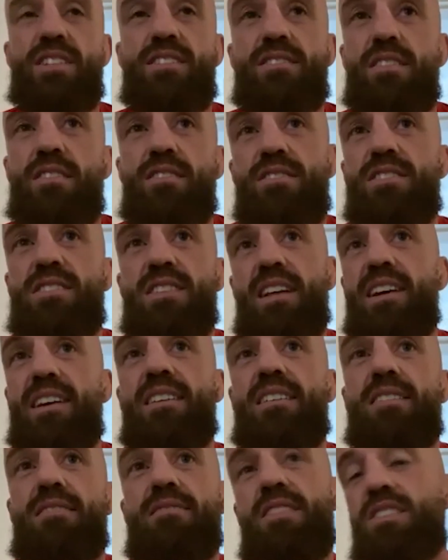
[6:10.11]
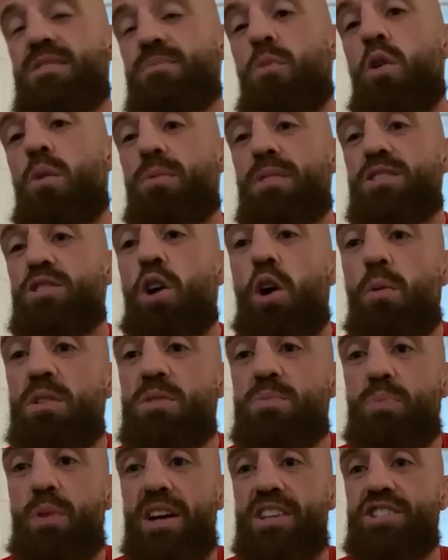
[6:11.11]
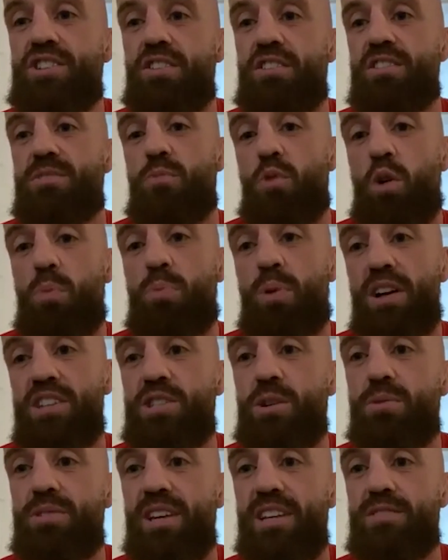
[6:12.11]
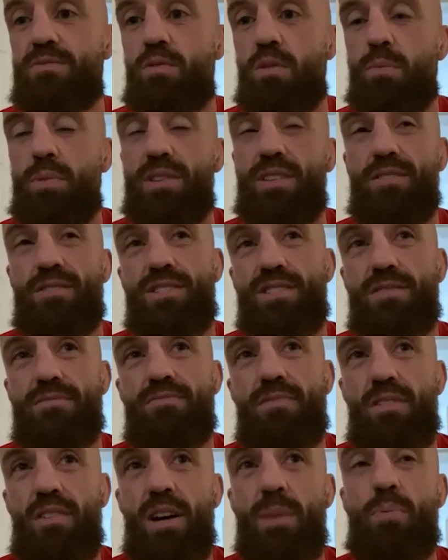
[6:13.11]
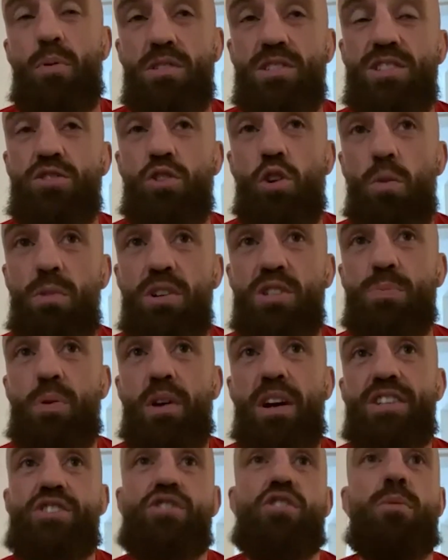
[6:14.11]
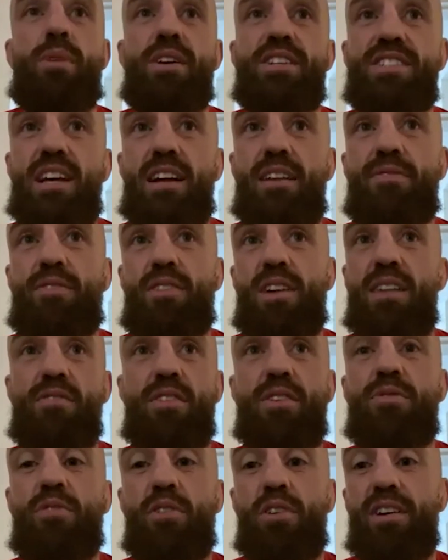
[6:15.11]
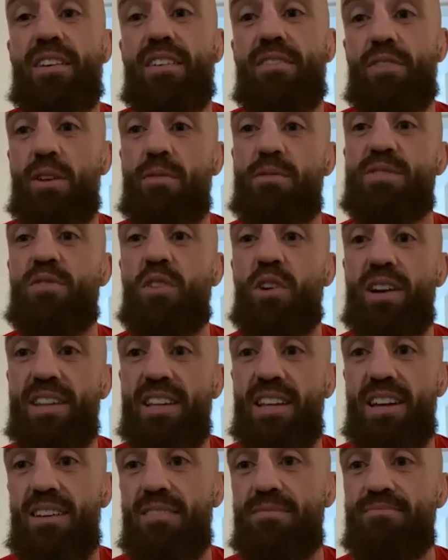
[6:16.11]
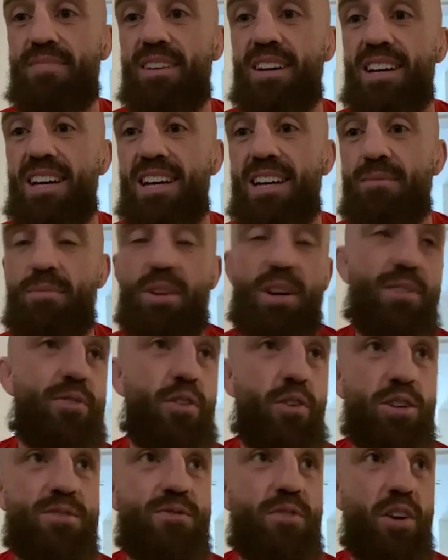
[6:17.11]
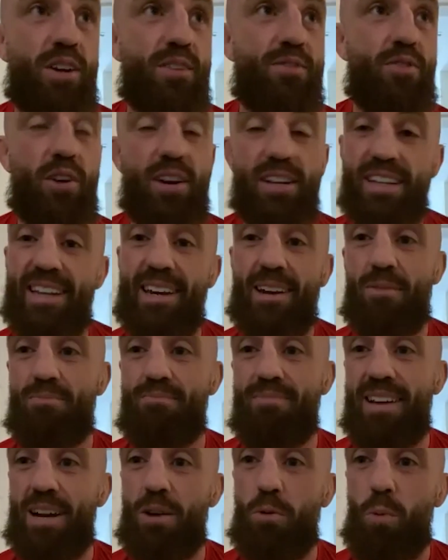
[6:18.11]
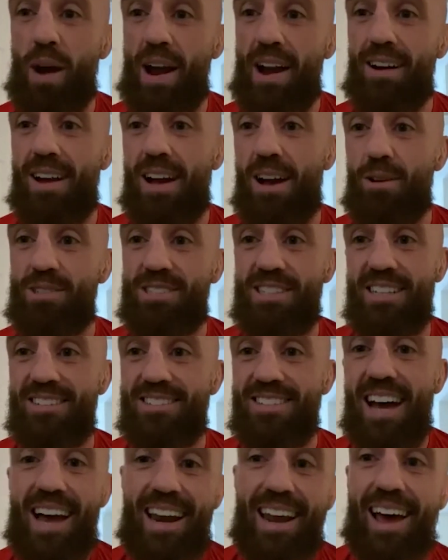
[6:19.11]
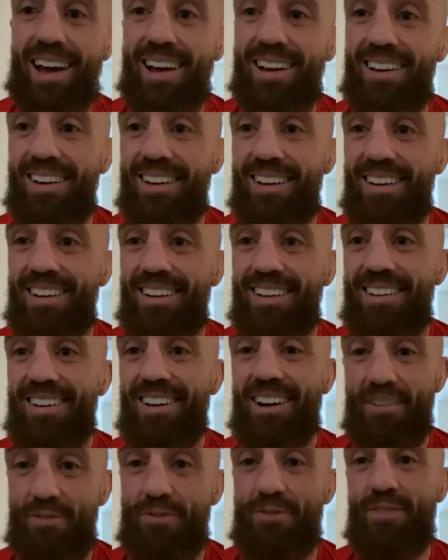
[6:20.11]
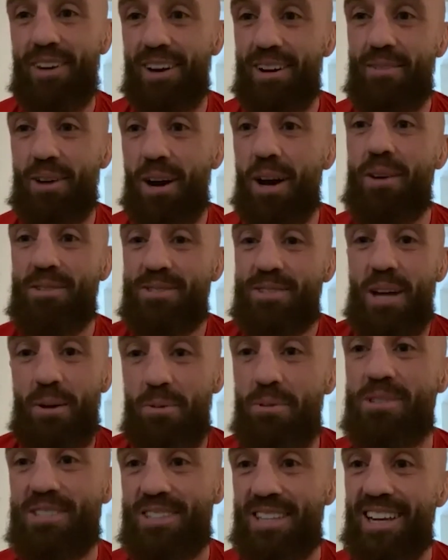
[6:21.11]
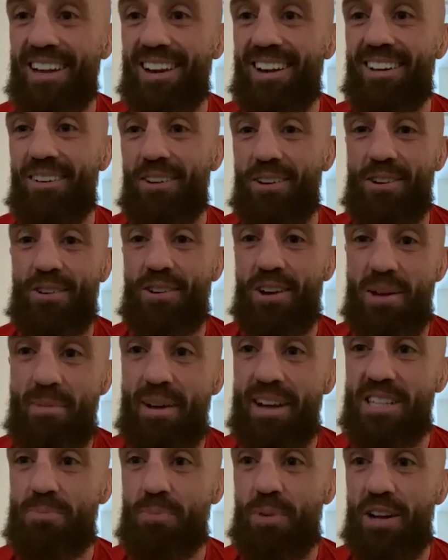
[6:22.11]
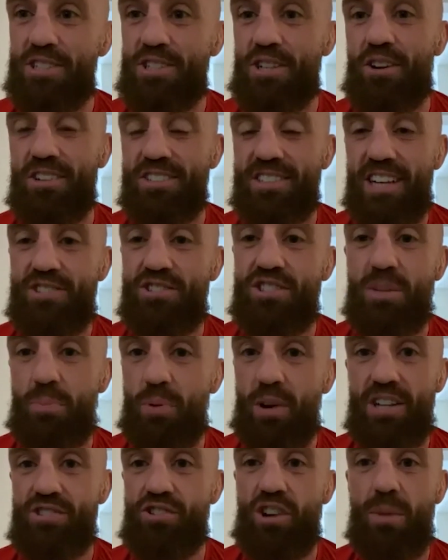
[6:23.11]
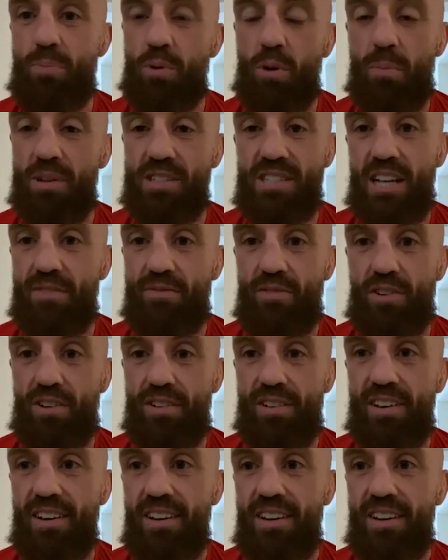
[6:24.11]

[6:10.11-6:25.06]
It's there's like there's more. There's always pressure. There's more pressure at this one, but there's I put so much pressure on myself for every fight. If I was fighting a, my first fight, fighting in a in a warehouse in Tallaght, I I, I, I was still under immense pressure because that's just the pressure I put myself on.